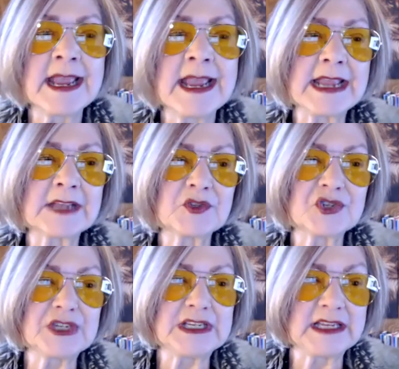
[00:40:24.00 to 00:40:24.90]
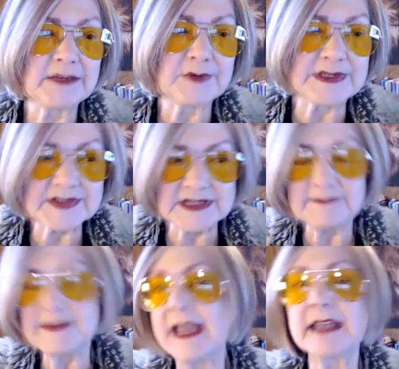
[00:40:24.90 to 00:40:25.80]
and she received
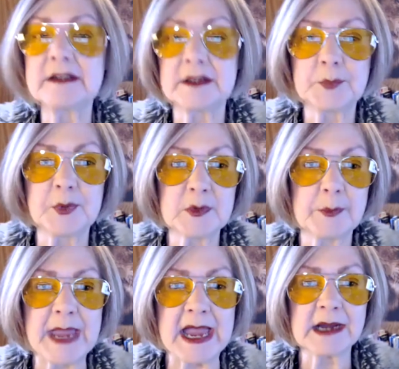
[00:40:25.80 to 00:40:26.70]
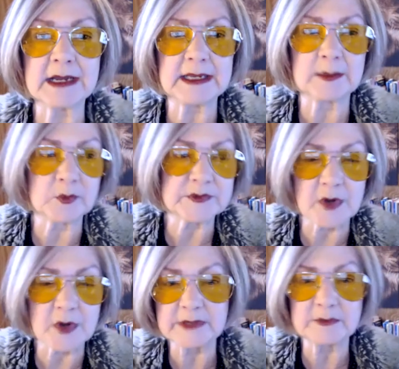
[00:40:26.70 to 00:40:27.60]
the edited book back and was
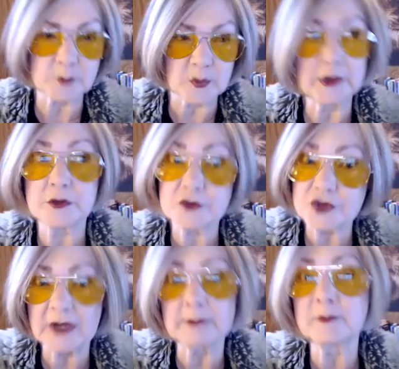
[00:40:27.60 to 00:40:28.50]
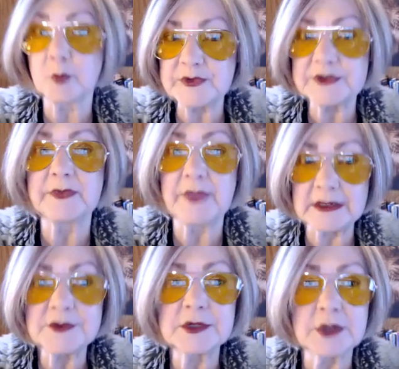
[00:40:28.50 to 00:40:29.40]
going her job was then
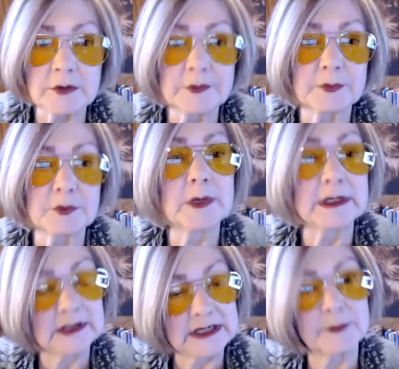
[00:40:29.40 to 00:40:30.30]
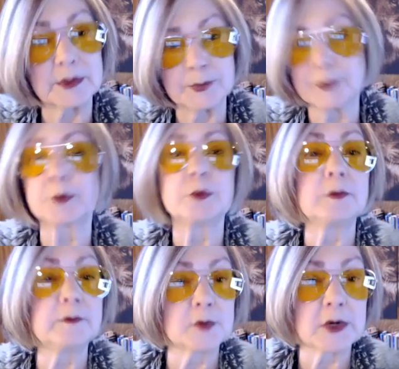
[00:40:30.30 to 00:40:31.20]
to go through and either
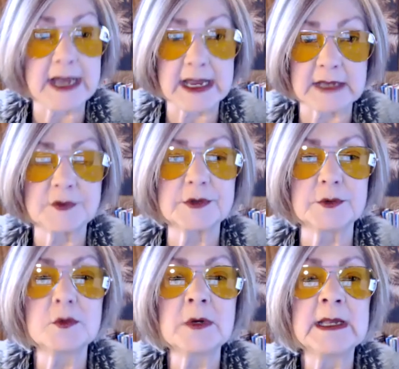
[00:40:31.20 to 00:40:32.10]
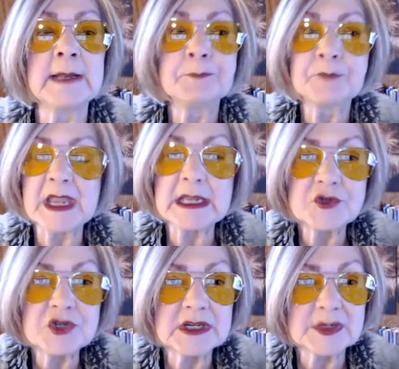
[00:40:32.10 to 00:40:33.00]
approve or add to and
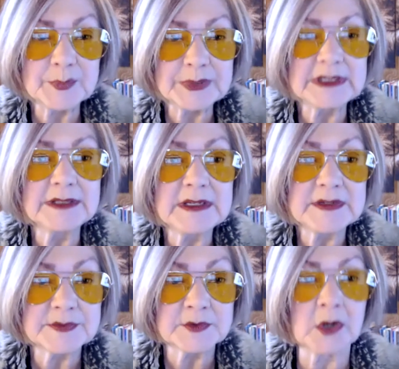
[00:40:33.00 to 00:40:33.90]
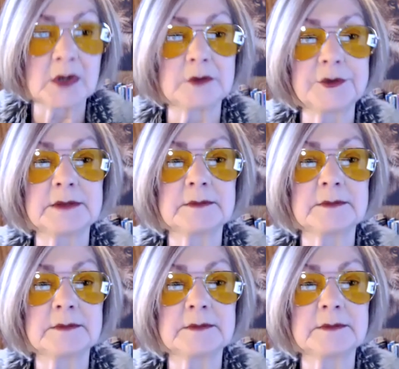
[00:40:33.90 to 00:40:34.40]
she completely stalled.